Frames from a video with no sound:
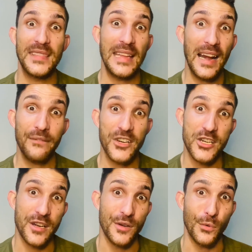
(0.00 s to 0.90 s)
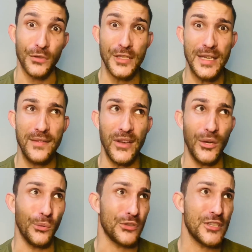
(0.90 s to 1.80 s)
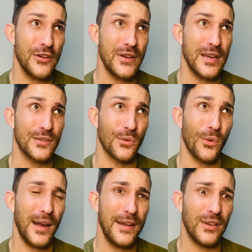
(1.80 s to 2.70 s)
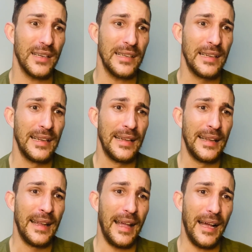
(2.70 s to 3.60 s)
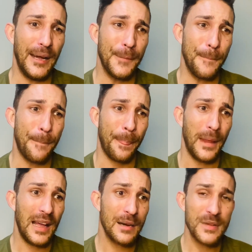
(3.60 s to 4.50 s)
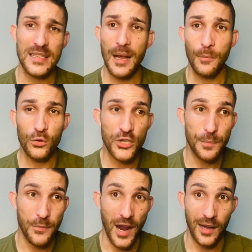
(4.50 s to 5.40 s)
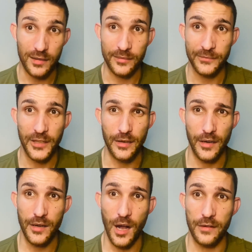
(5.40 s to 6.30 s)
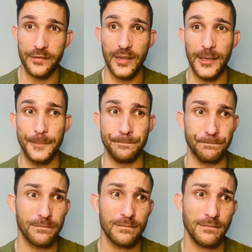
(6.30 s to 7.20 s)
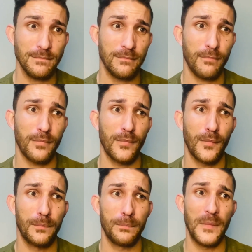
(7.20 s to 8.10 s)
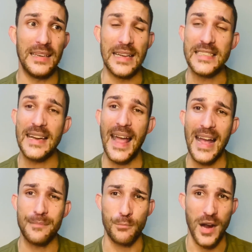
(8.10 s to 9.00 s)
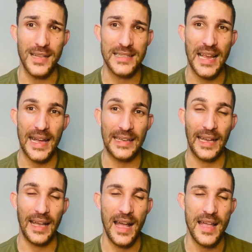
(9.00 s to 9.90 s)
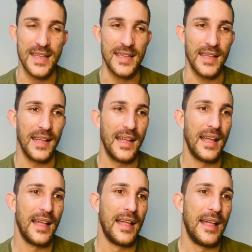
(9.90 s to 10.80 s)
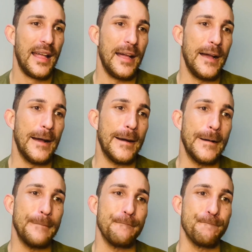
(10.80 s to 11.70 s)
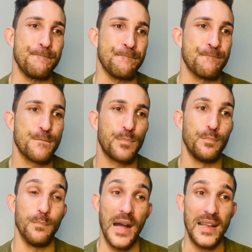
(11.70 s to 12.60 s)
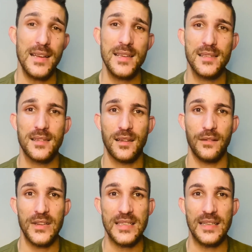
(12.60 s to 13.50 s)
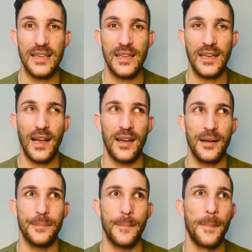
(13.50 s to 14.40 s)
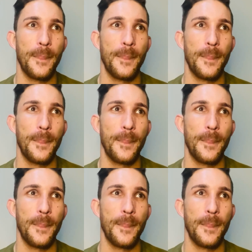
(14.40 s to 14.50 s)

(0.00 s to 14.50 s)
television or TV or series or whatever. Um, and I must say I'm also proud, you know, of um, Lesley-Ann Brandt, aka um, Maze. Obviously, um,